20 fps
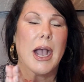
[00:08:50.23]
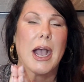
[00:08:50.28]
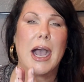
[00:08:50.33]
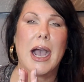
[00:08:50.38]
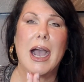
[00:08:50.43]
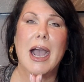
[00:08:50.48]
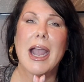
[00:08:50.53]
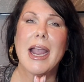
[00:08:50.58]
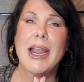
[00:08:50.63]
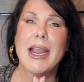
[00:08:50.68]

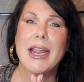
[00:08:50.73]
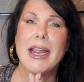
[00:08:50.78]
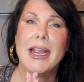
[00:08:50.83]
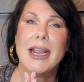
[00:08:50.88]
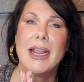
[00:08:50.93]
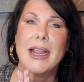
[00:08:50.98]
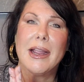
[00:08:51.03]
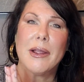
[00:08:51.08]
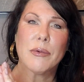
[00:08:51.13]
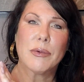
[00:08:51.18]
I
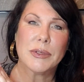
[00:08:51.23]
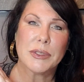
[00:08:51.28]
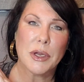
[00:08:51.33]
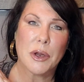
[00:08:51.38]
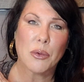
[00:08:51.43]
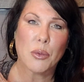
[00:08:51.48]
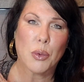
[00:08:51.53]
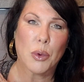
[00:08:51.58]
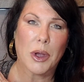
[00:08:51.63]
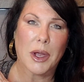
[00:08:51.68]
was
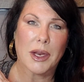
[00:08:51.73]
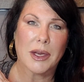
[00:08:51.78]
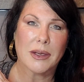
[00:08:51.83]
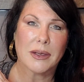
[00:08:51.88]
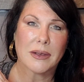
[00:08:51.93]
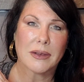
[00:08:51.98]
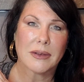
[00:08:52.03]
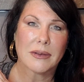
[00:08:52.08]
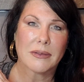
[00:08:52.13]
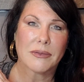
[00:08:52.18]
on 1
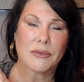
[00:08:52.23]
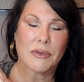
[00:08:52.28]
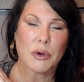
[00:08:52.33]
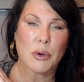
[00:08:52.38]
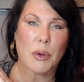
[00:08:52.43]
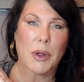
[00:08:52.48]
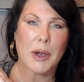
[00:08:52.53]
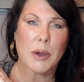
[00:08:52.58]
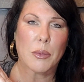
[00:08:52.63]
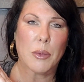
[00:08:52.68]
for
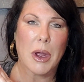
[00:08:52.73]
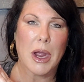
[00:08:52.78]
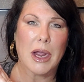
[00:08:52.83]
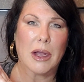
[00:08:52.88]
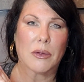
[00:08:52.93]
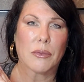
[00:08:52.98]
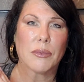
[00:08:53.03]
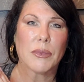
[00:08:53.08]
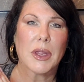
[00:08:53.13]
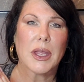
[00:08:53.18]
quite a
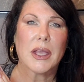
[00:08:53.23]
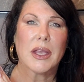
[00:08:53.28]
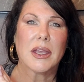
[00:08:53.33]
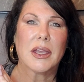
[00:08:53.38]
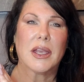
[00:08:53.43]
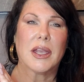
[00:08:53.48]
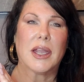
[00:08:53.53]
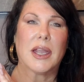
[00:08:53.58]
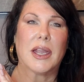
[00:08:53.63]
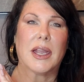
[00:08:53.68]
while,
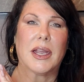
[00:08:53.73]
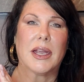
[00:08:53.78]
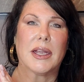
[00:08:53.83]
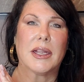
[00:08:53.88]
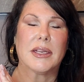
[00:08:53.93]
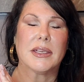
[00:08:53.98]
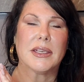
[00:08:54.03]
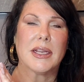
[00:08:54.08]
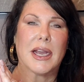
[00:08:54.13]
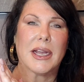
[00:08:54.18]

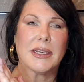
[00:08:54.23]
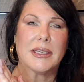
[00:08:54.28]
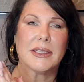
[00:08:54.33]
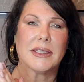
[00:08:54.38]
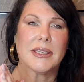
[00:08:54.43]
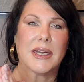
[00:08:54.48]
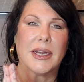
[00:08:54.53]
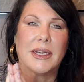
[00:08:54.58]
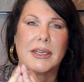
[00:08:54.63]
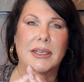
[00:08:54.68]
and I
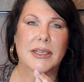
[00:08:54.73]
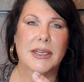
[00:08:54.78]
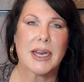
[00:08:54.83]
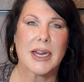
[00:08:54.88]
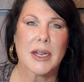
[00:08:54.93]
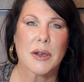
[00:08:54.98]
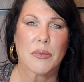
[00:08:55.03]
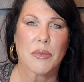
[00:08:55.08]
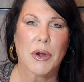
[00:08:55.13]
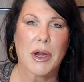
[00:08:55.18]
decided to take
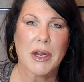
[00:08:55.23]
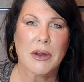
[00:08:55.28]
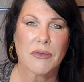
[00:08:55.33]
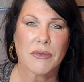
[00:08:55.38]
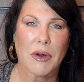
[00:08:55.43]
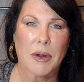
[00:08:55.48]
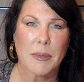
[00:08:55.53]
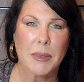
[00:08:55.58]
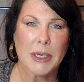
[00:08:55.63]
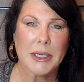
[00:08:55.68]
a break
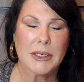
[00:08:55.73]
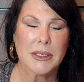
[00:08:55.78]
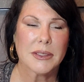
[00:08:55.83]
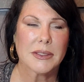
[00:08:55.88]
from it.